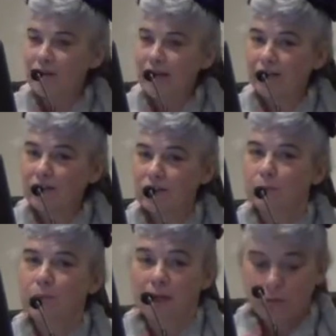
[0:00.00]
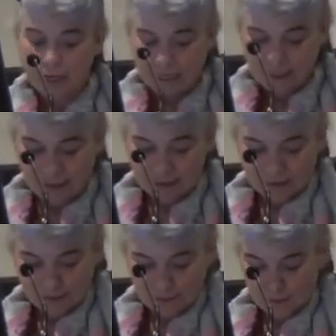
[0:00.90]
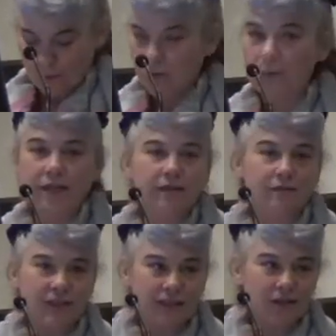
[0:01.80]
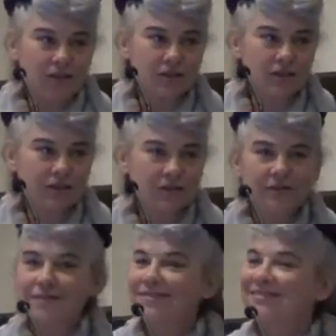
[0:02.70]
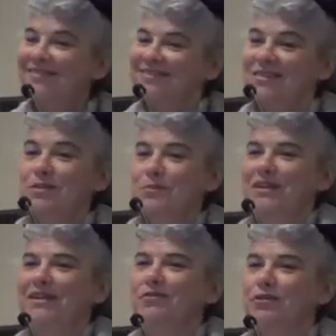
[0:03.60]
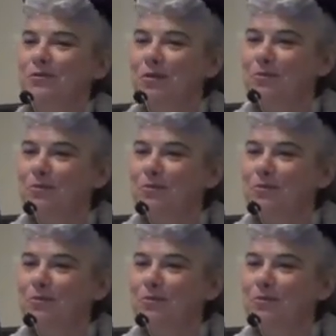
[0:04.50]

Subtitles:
trails by writing or making videos or speaking with